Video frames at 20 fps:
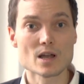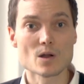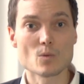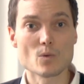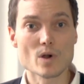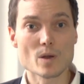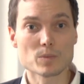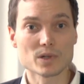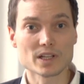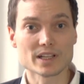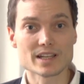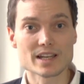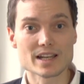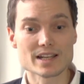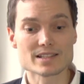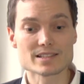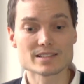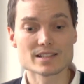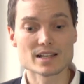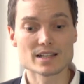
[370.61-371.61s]
replicate
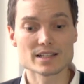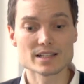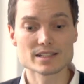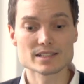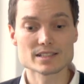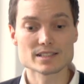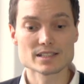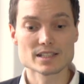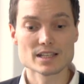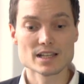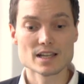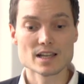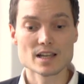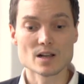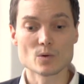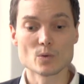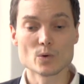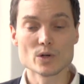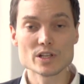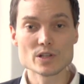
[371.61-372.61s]
studies,
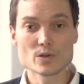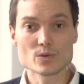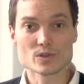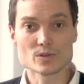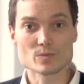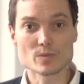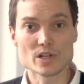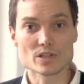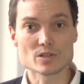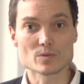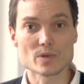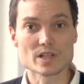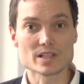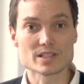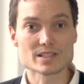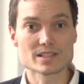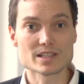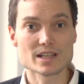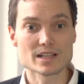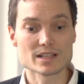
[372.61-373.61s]
reuse measurement
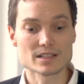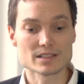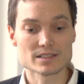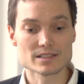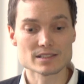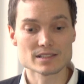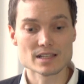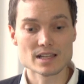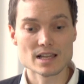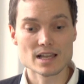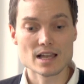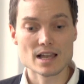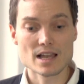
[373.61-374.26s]
scales,